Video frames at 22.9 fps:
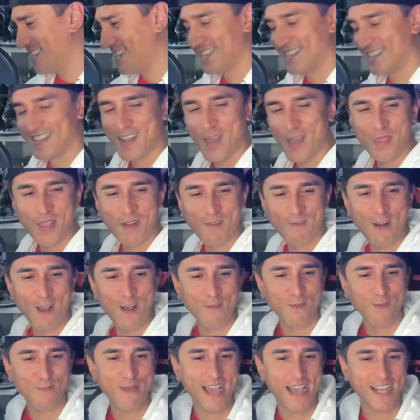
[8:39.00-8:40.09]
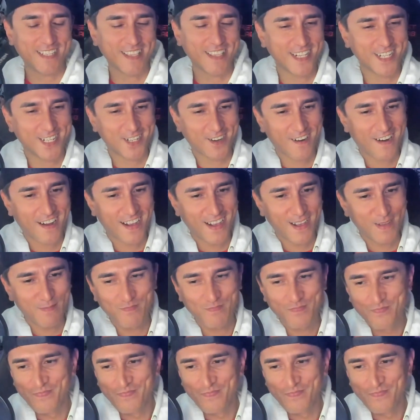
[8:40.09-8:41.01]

Nothing wrong with back to the tribe.